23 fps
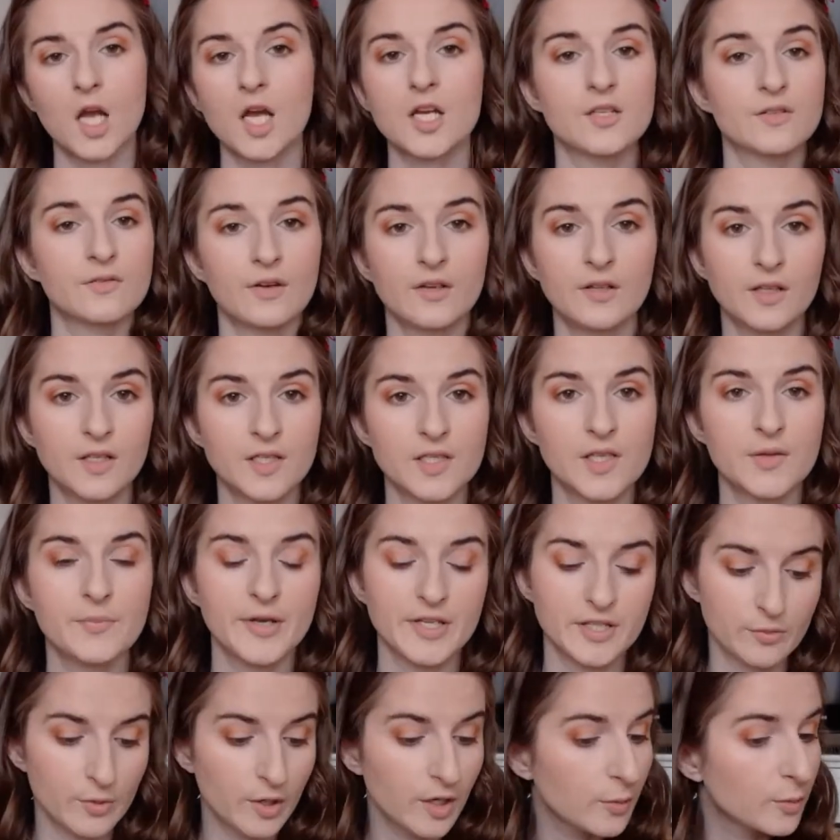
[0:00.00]
just find that's the
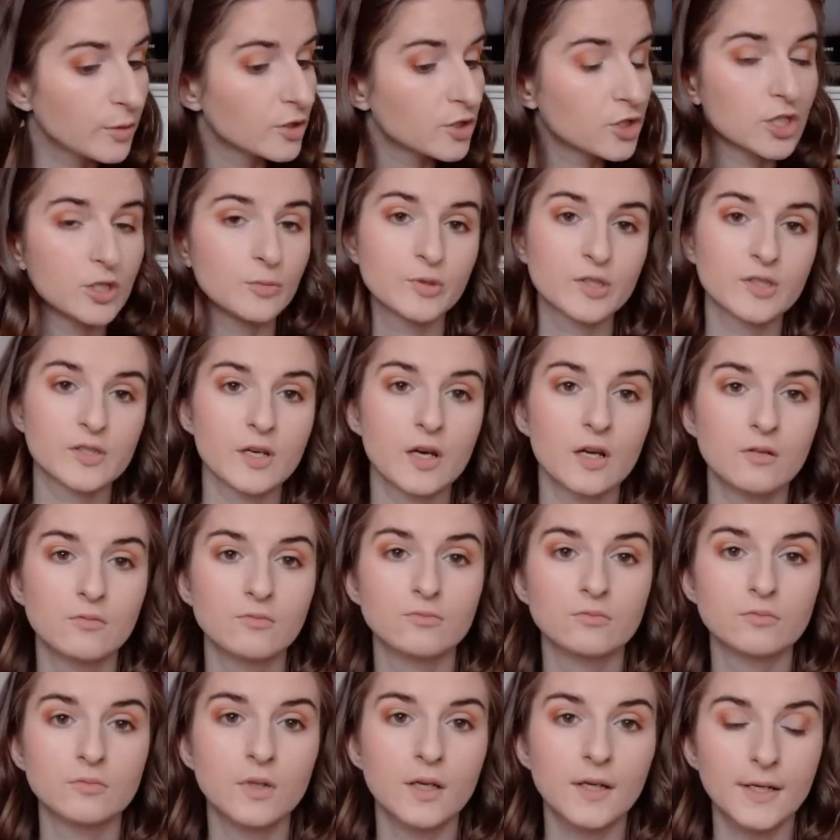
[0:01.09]
best way to put shimmers on.
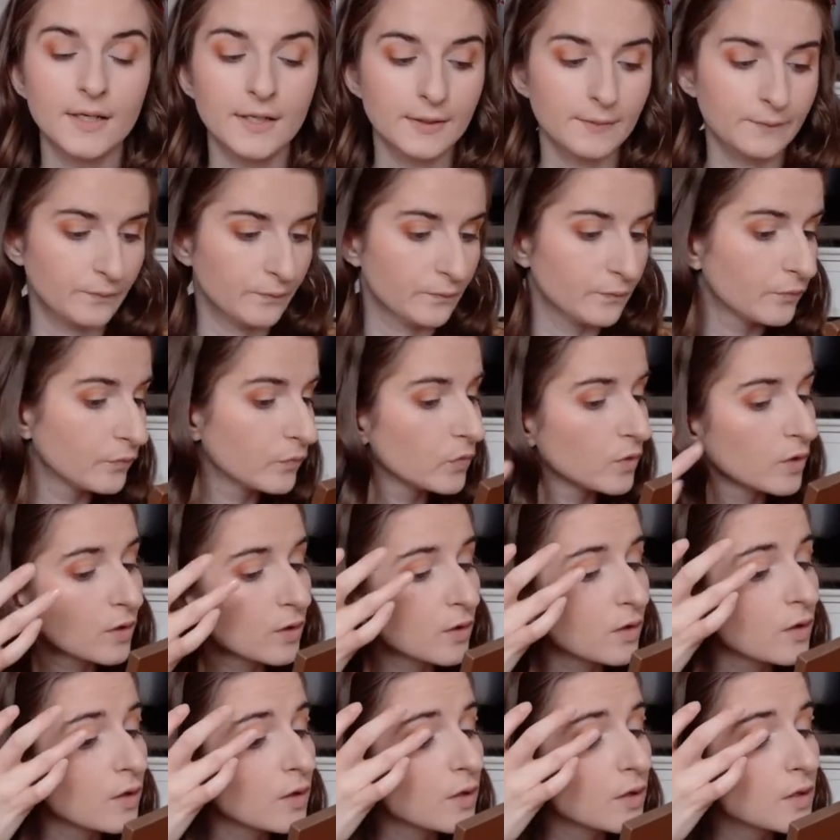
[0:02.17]
You
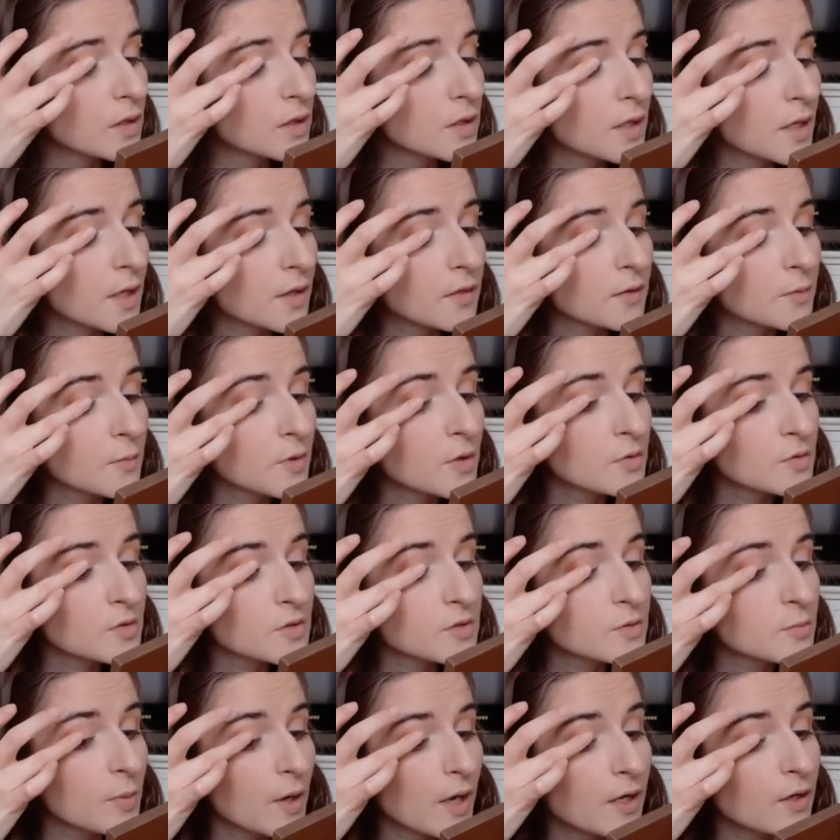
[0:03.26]
get the
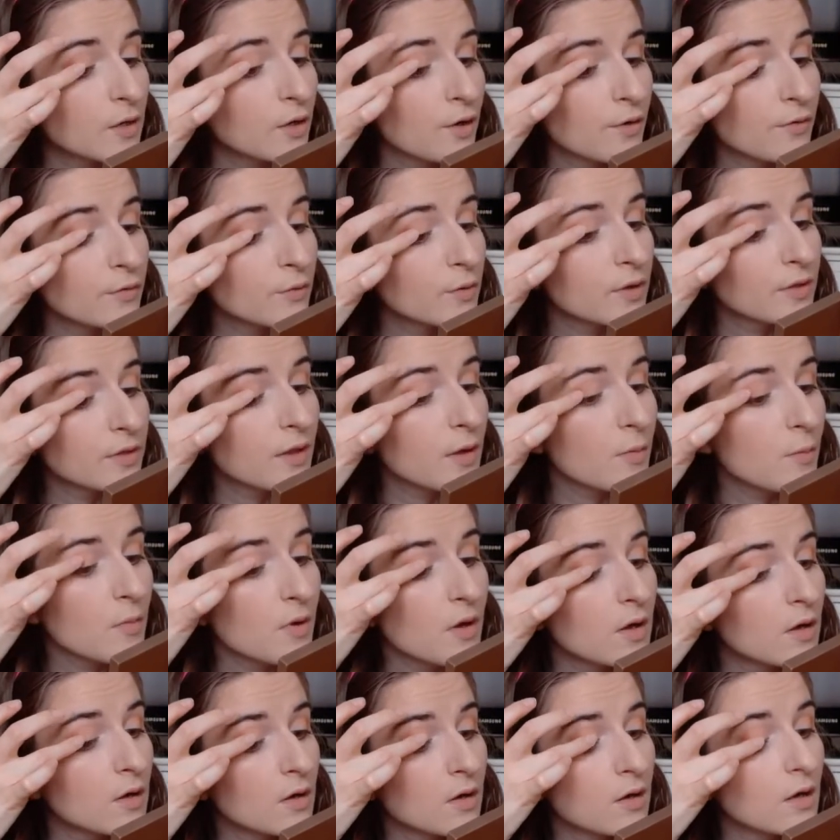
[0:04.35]
most payoff with
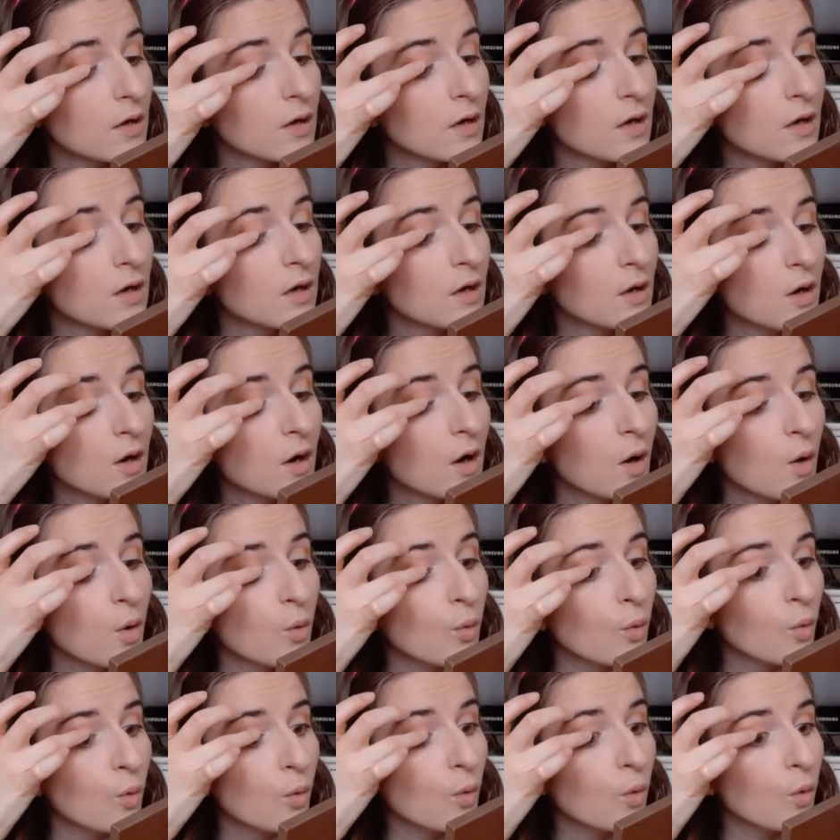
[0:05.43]
them.
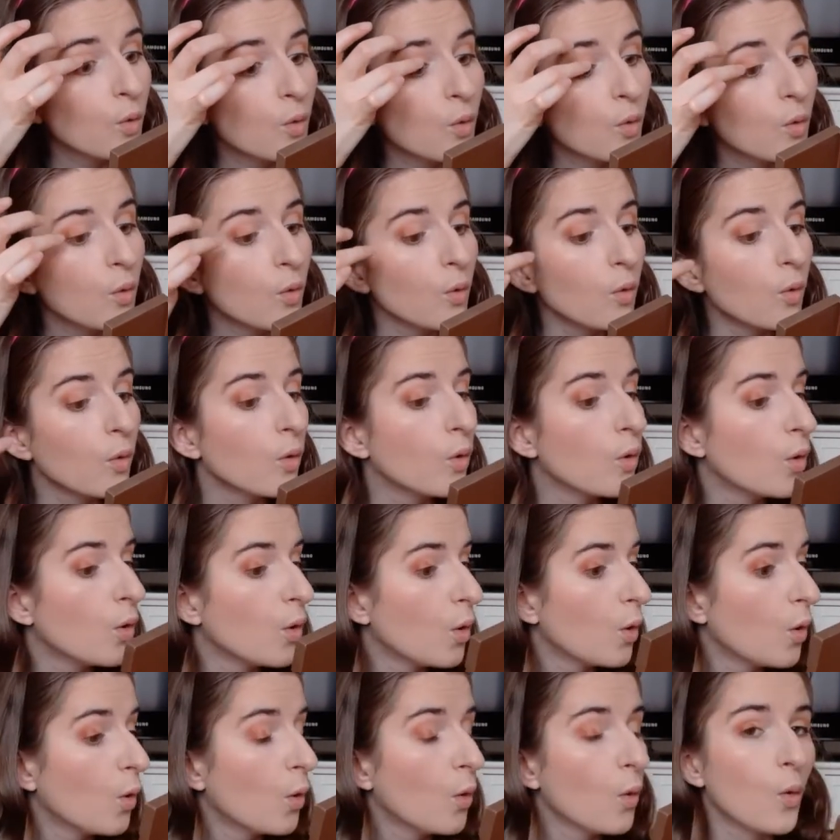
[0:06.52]
Oh,
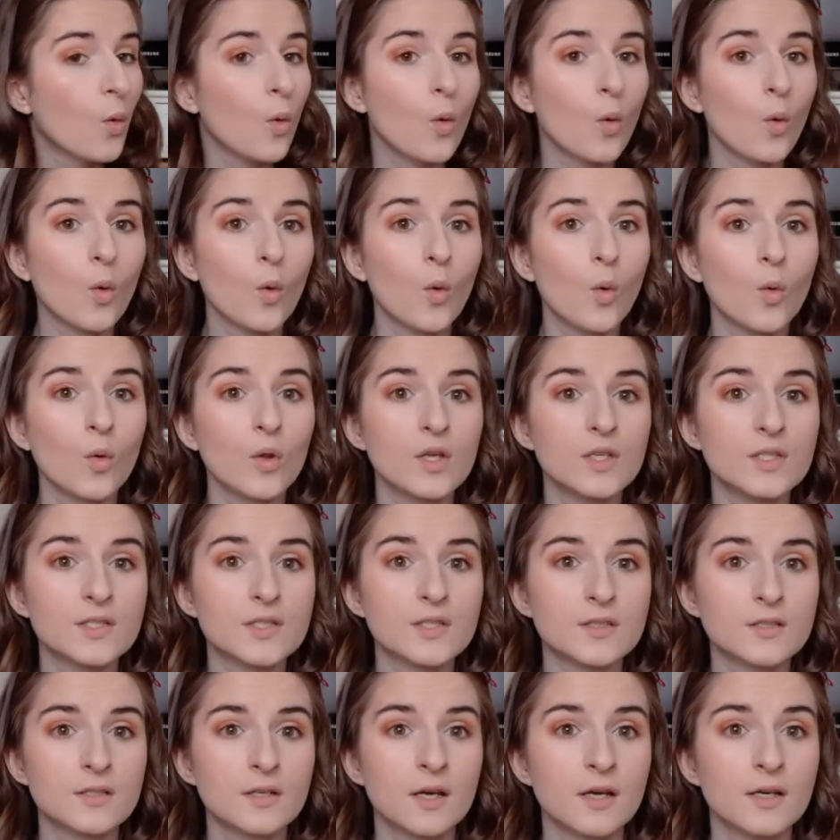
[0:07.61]
this
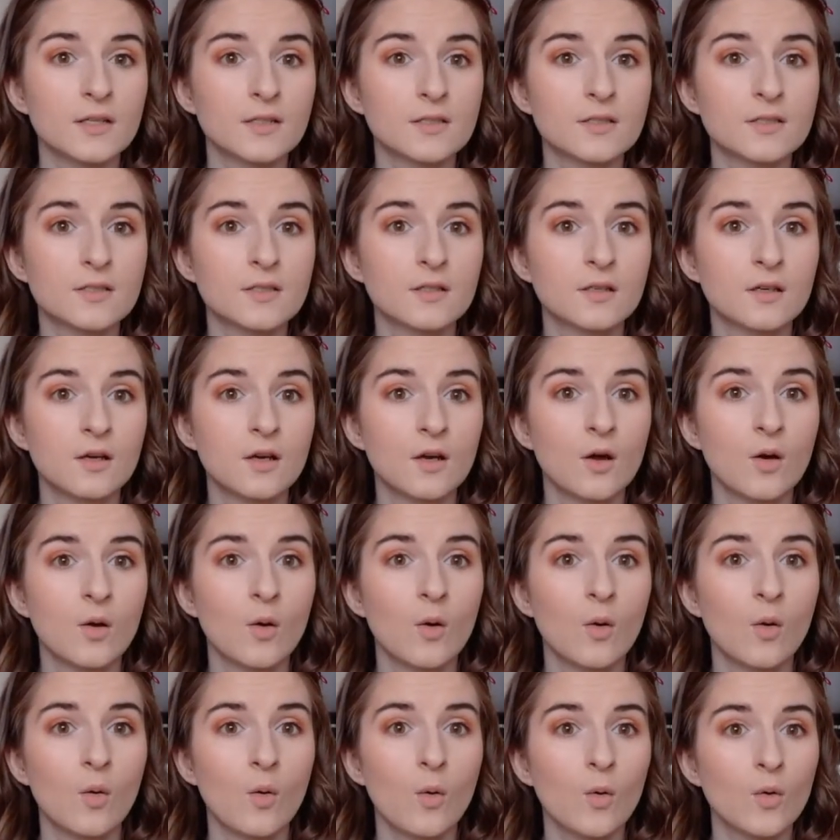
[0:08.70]
is nice.
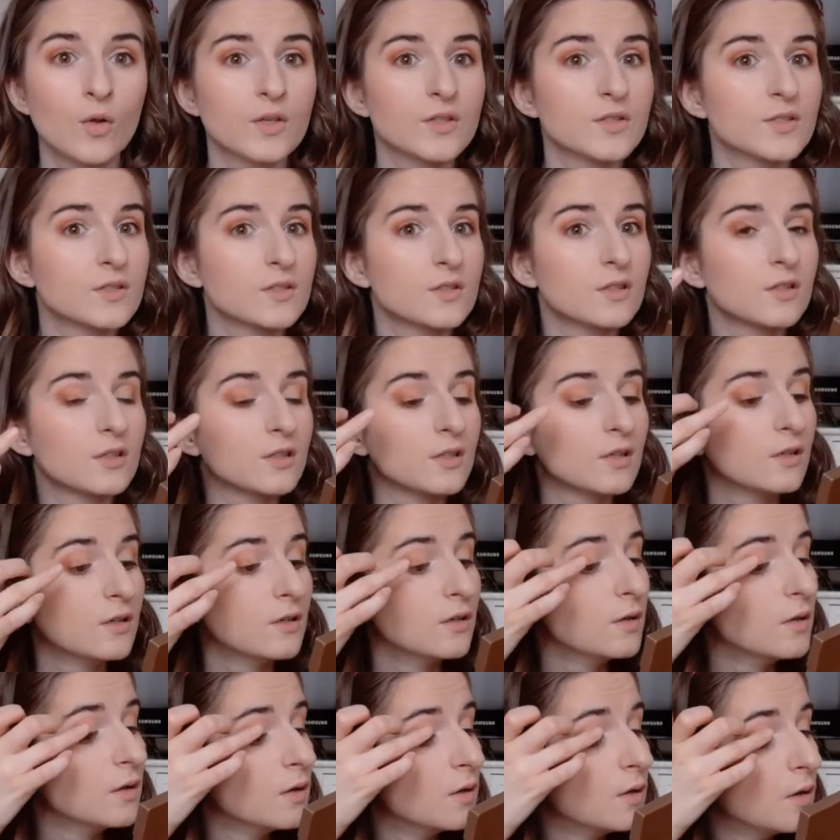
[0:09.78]
Oh, this is good.
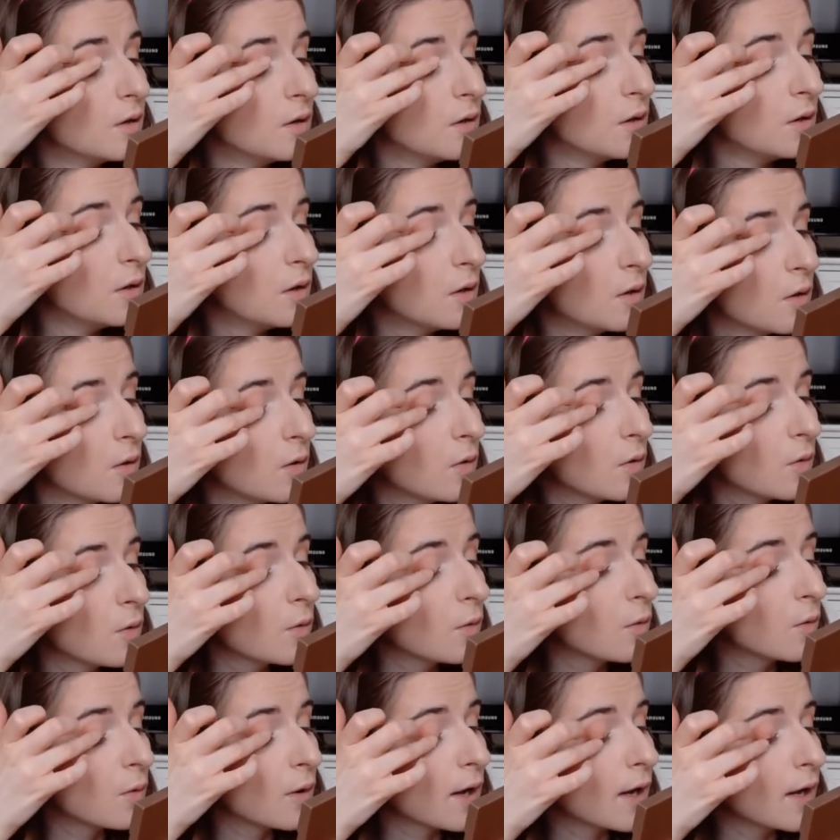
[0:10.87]

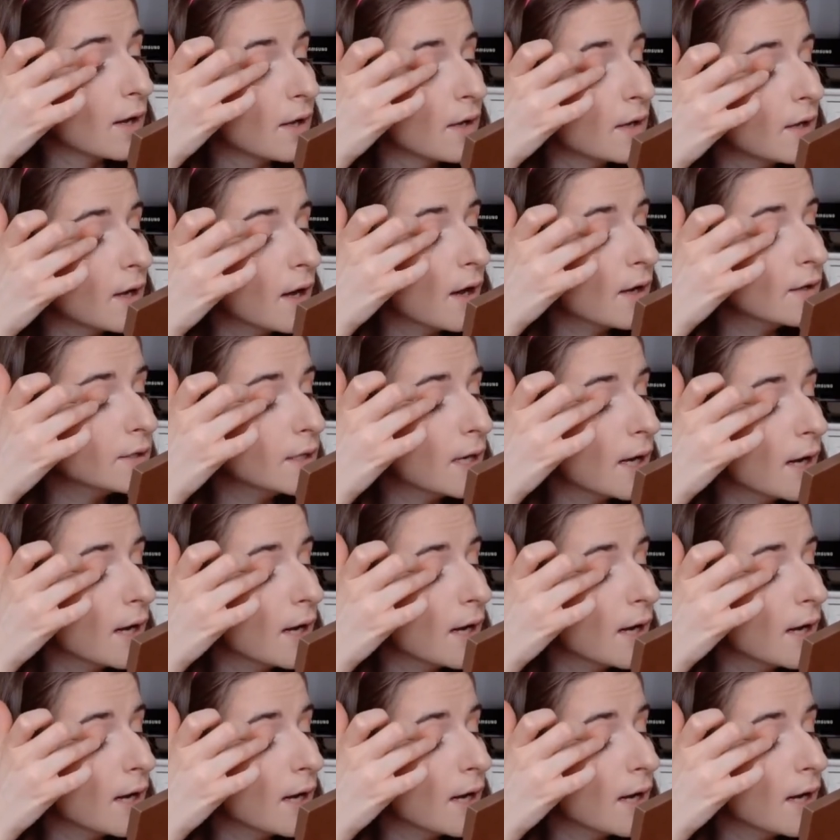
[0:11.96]
Oh, okay, yeah.